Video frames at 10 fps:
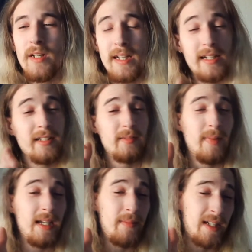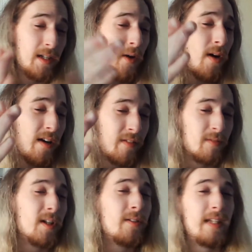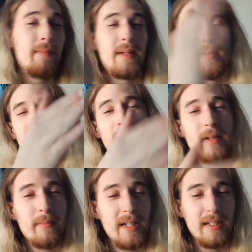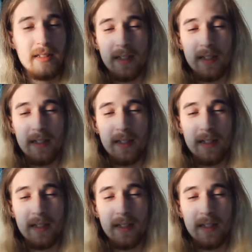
He just made me go off the road. That made, you know what I mean?